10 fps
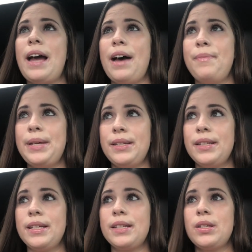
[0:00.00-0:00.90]
have been to
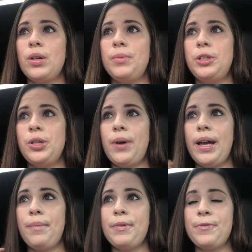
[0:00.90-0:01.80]
this
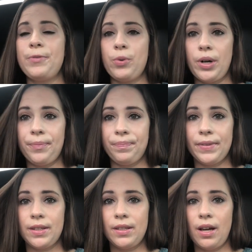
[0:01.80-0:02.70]
OBGYN before,
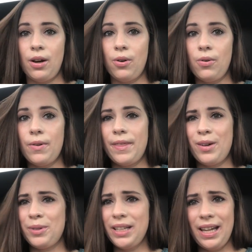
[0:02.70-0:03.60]
so they're
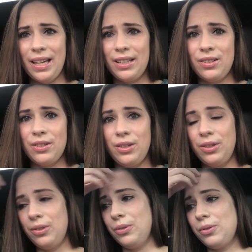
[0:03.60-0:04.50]
really
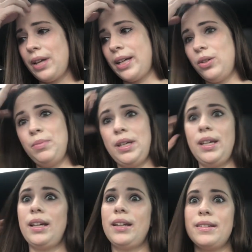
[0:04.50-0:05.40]
into like you
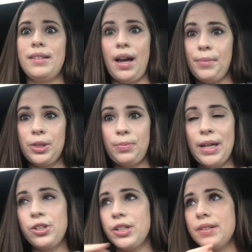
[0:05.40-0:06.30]
being an established
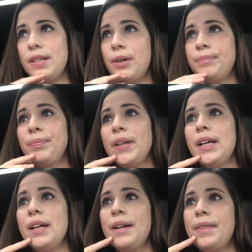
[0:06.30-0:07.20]
patient. So
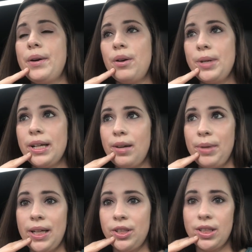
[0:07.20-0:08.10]
they want me to come
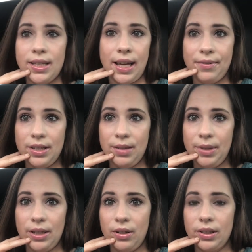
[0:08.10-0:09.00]
in just because they haven't seen me
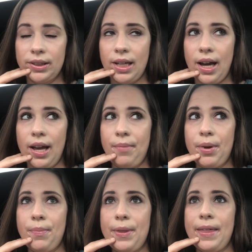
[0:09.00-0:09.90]
in a long time.
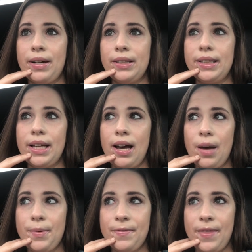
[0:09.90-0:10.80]
But then on
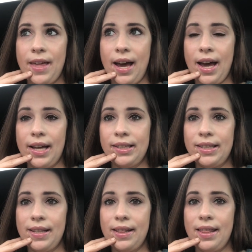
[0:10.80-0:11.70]
top of that,
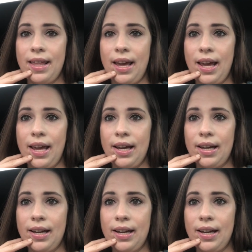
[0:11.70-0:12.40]
they,